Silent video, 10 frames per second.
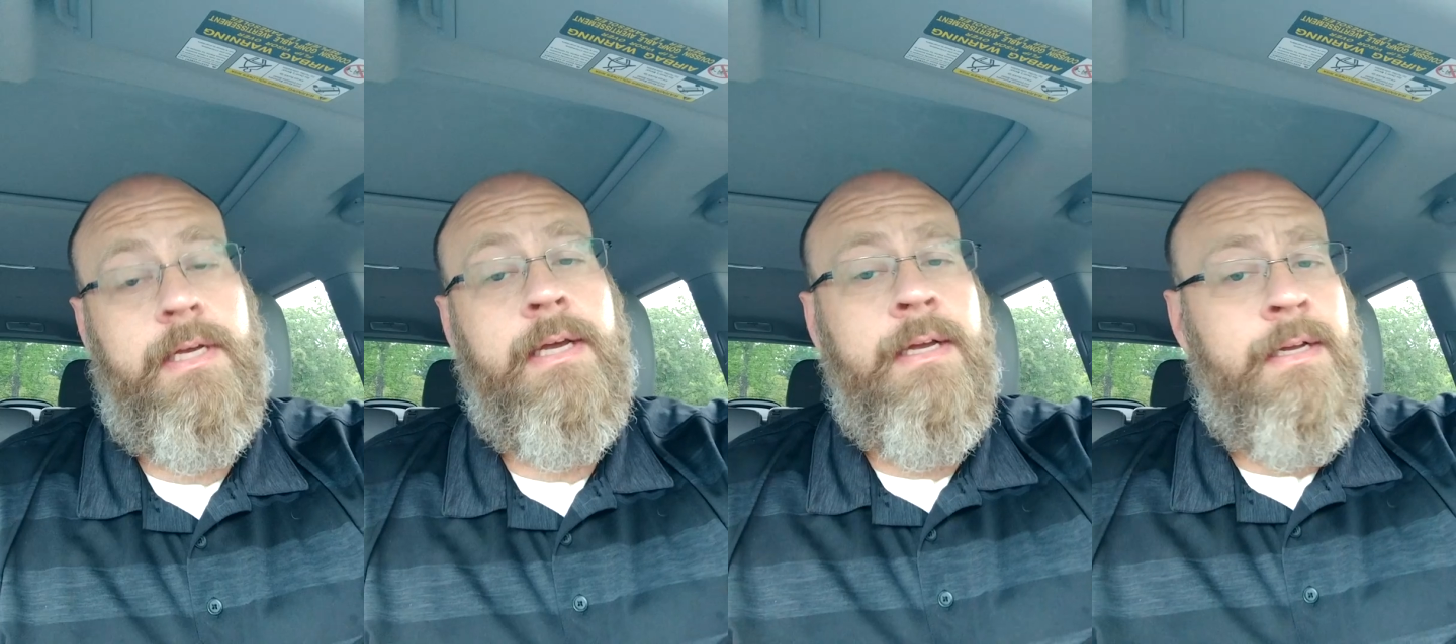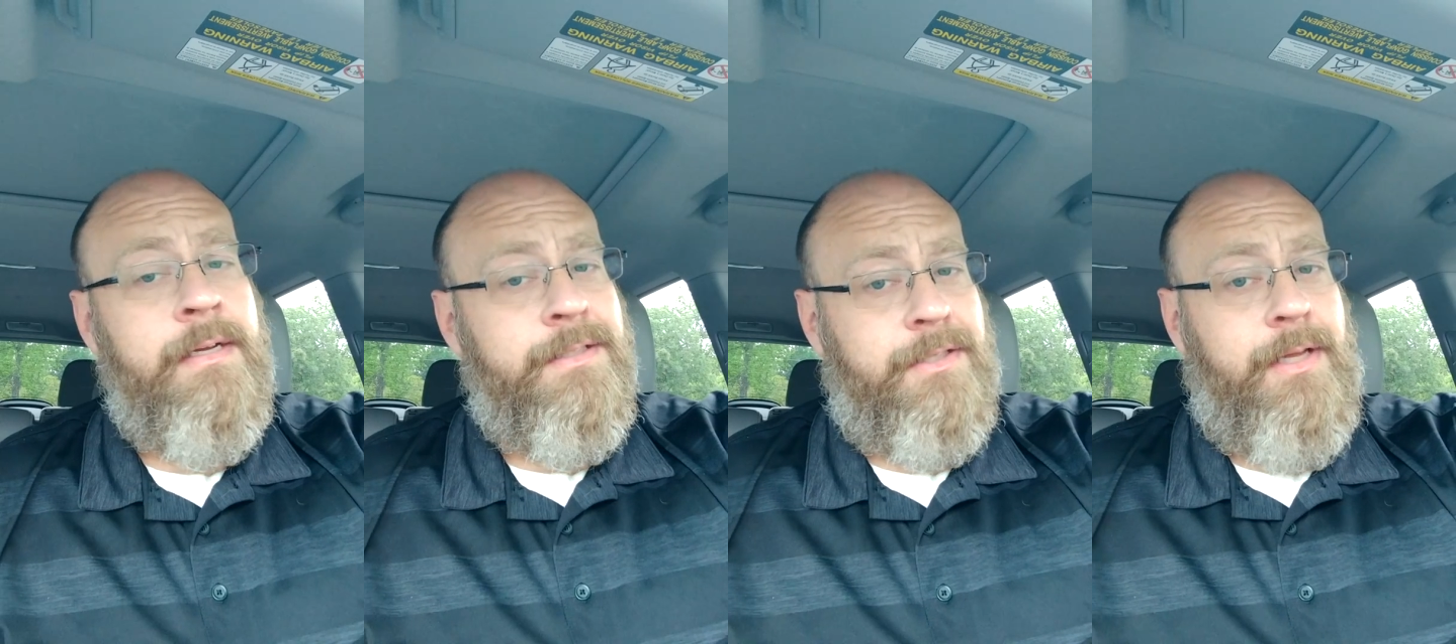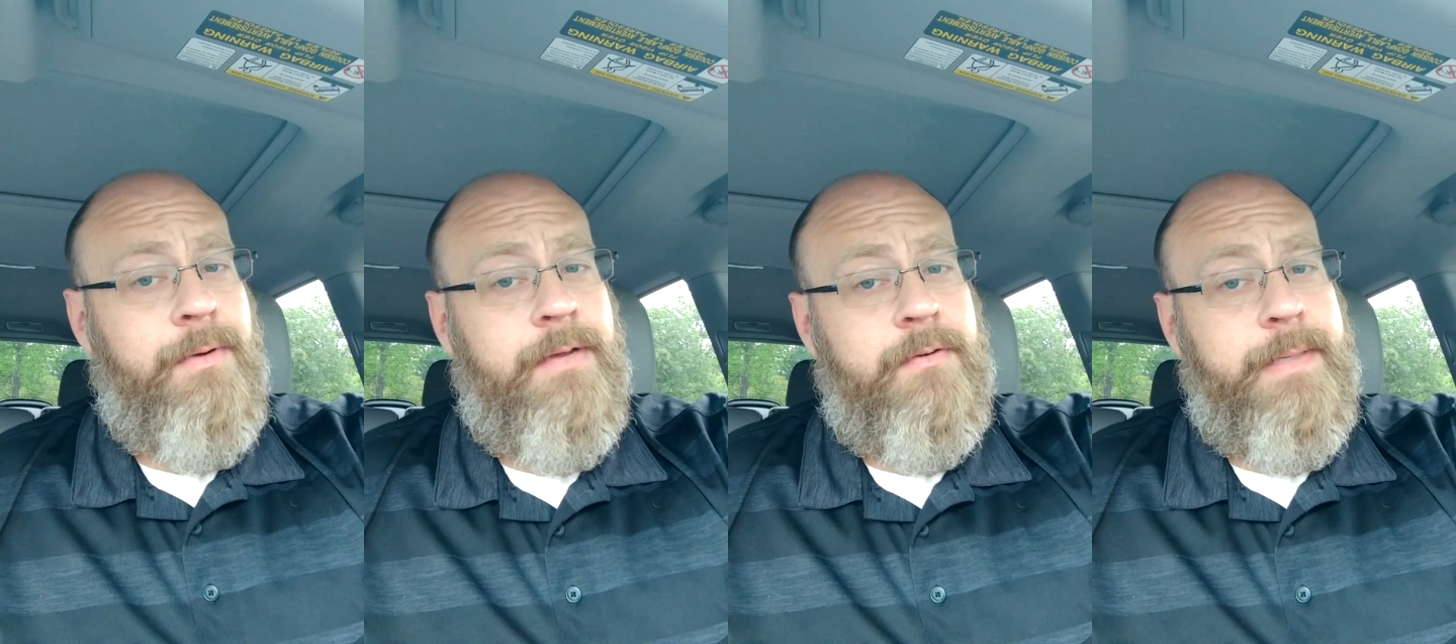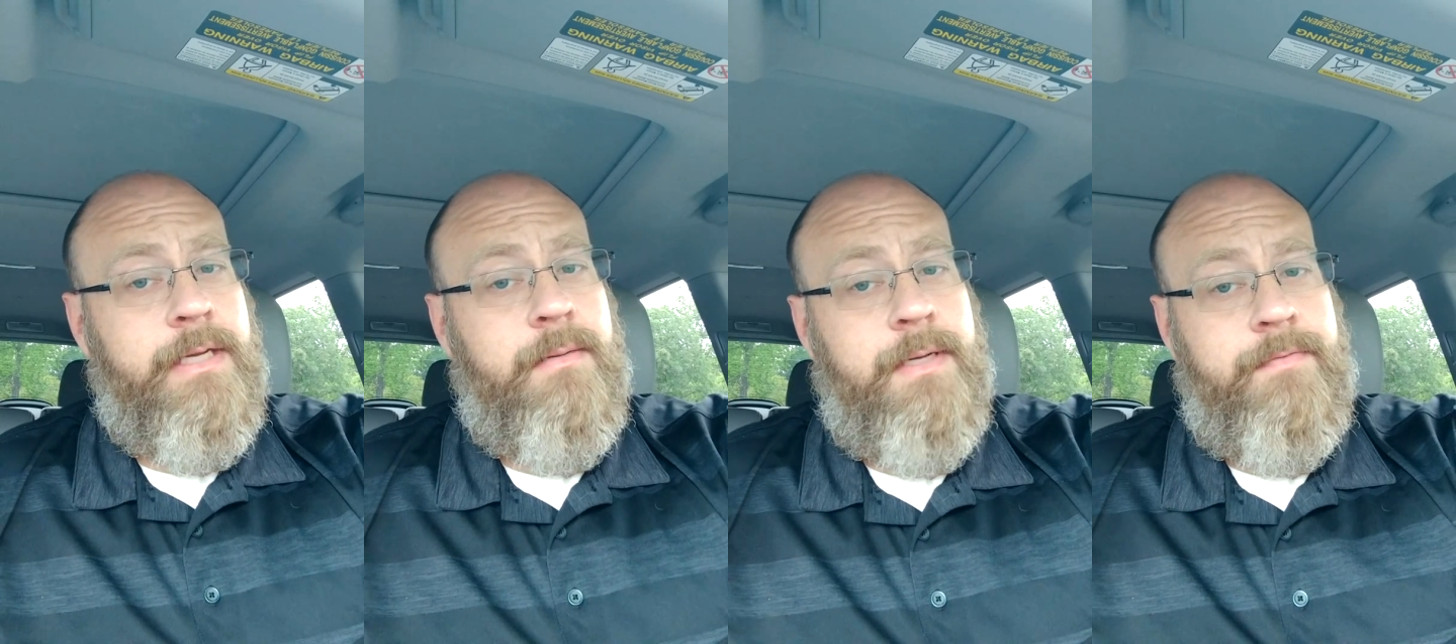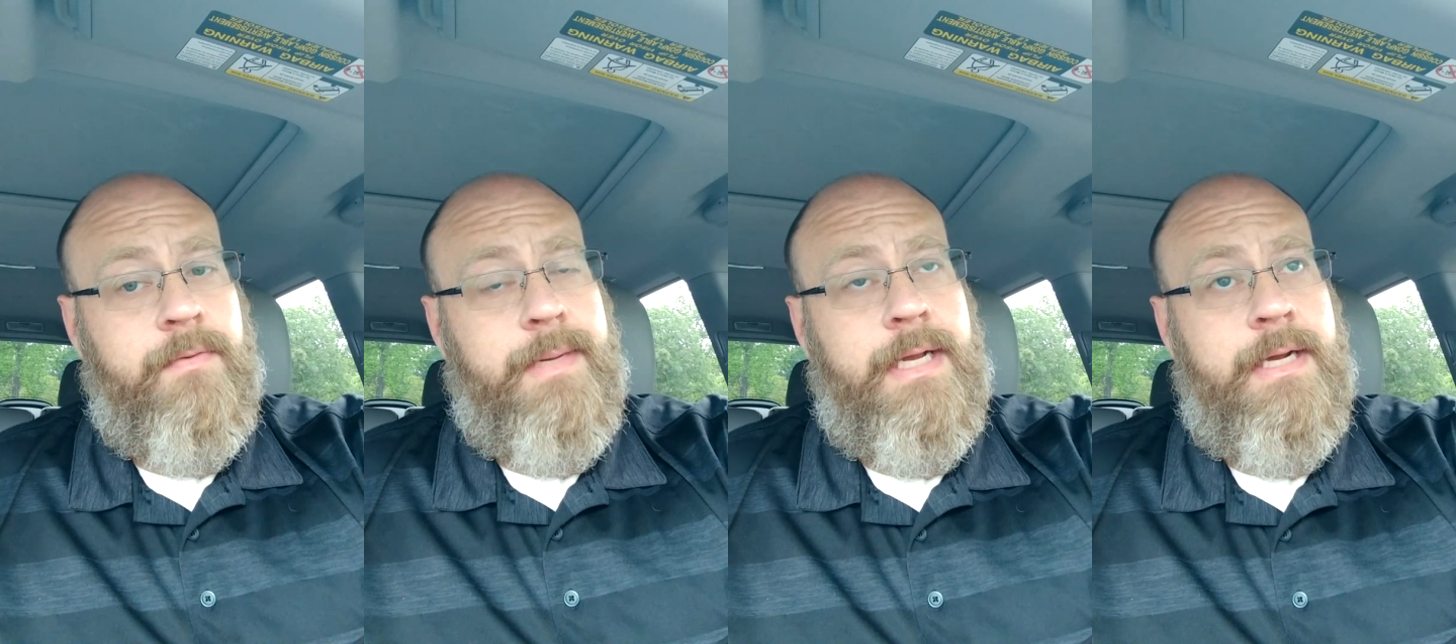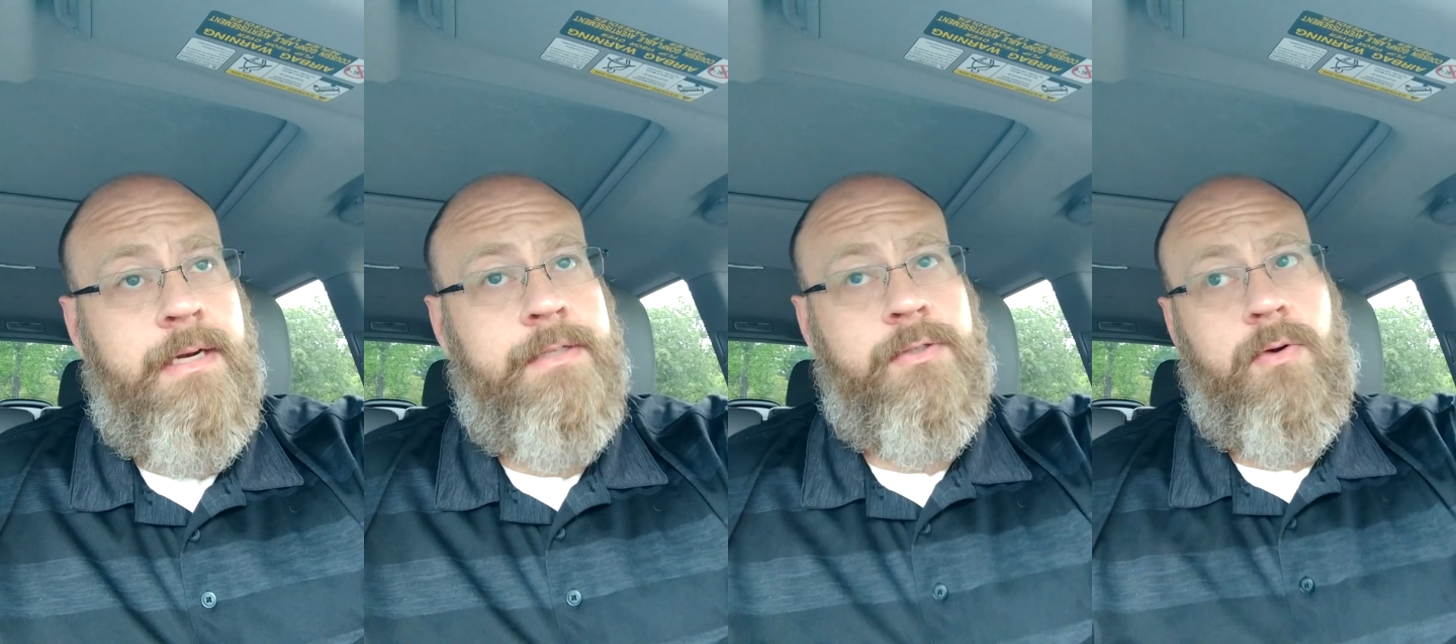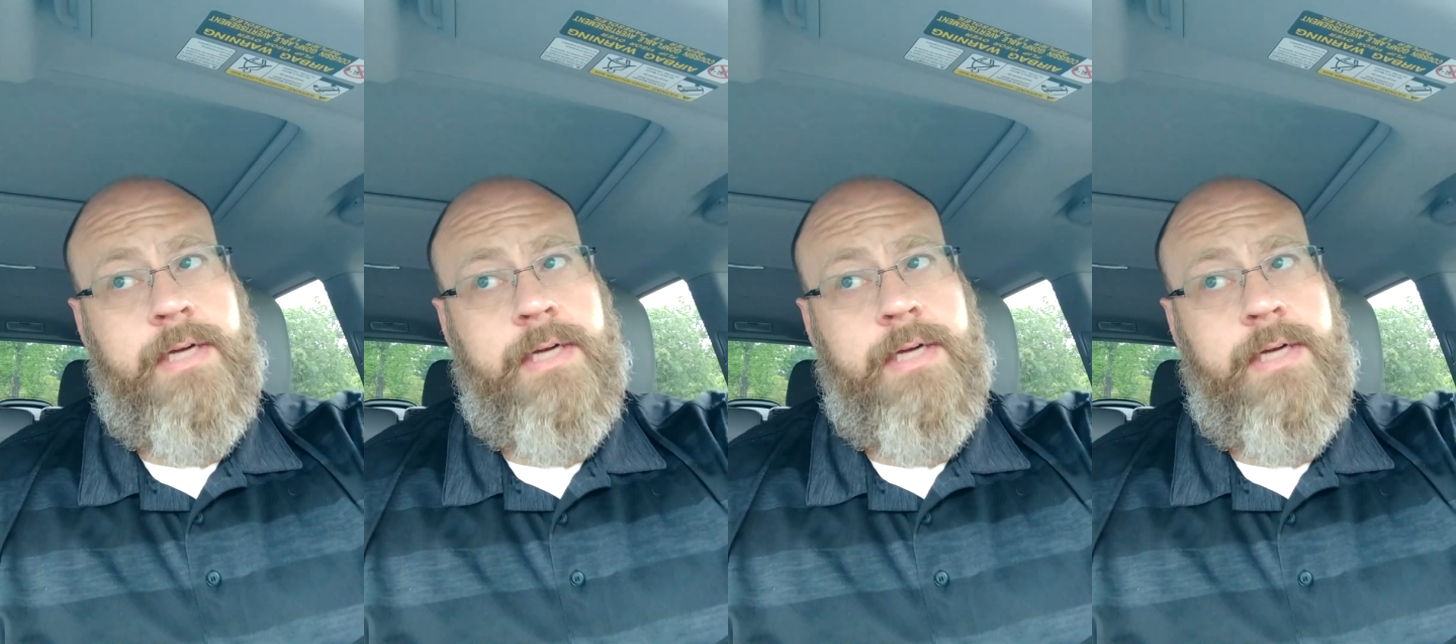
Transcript: So they would have to be coming up from behind us or actually